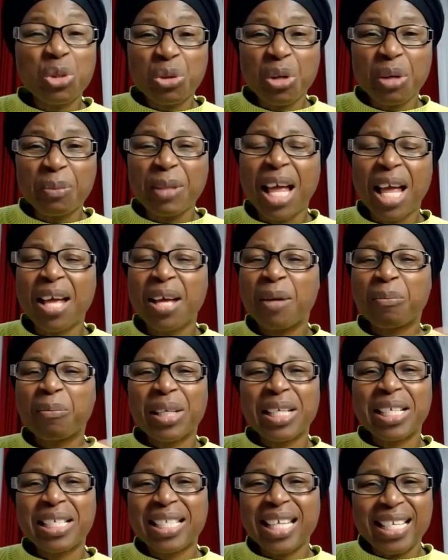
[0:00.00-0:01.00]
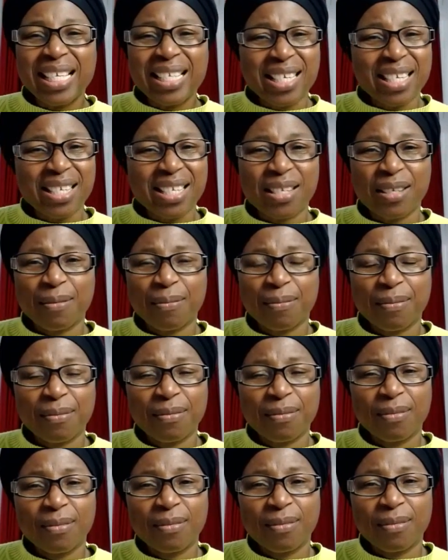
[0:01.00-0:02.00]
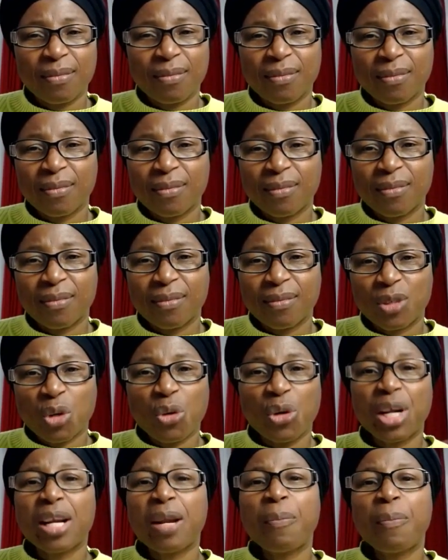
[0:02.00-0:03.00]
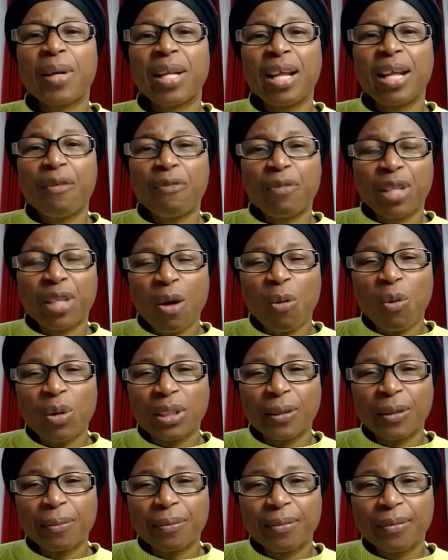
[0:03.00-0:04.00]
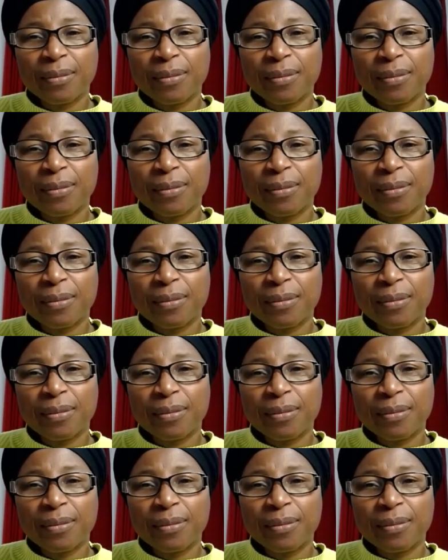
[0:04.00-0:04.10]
should know, please eat it." You really believe that one?